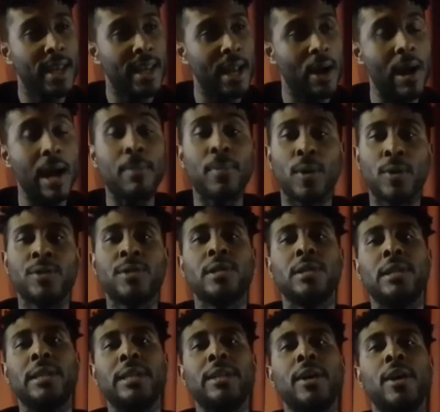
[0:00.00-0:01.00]
Now, I
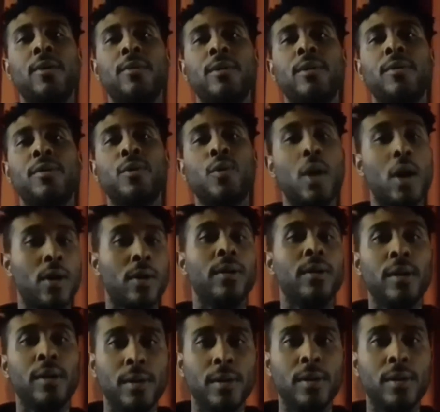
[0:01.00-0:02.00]
personally know, through our
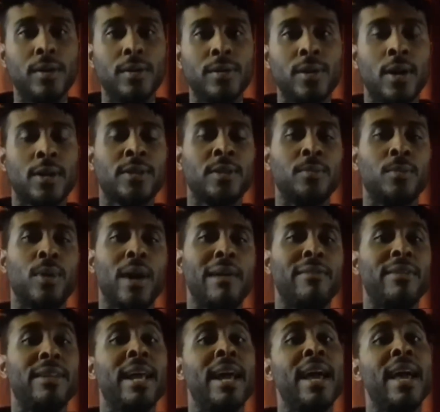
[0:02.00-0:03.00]
talks in
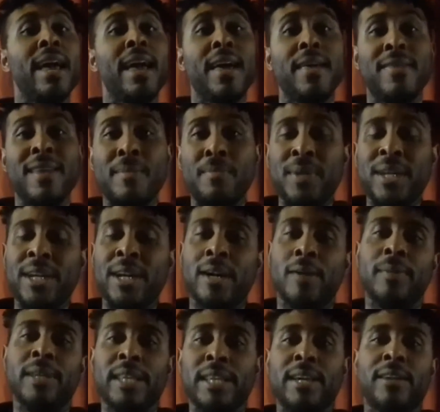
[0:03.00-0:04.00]
private, that
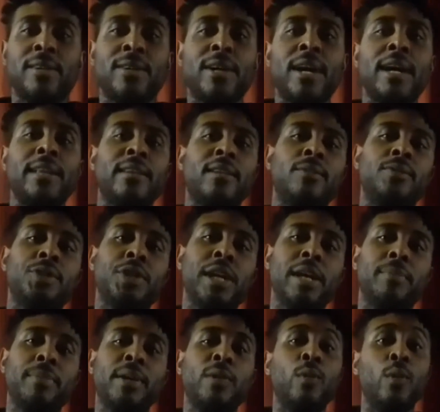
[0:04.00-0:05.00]
becoming the Intercontinental
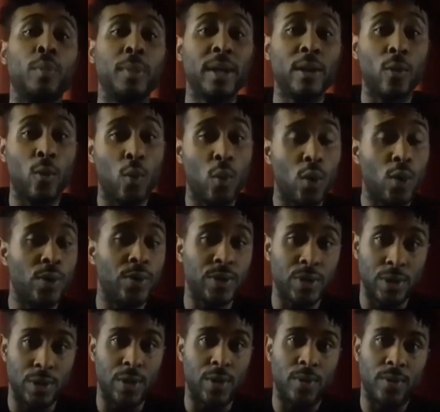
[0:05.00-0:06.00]
Champion would mean the world
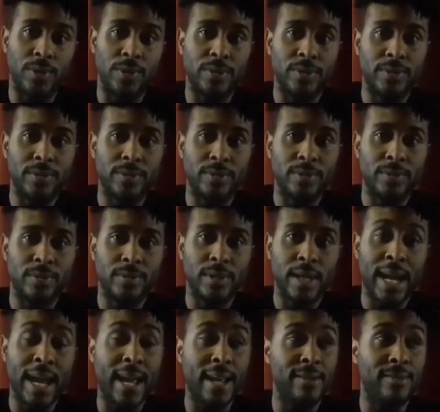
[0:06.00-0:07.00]
to you.
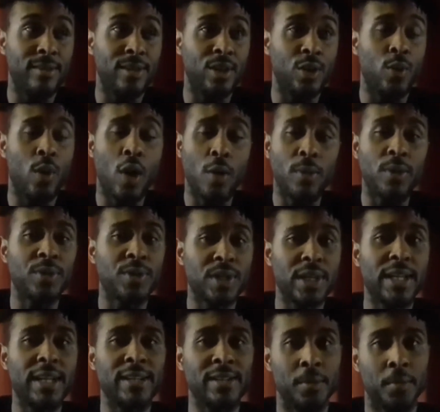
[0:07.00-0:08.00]
And you almost
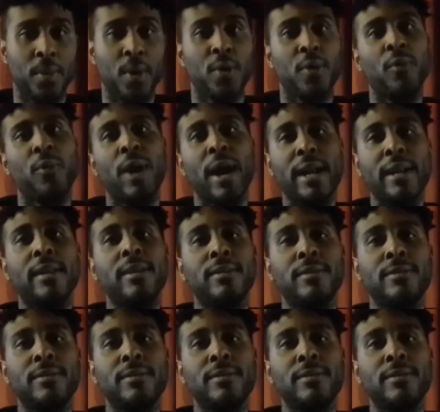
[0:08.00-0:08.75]
see it as a birthright.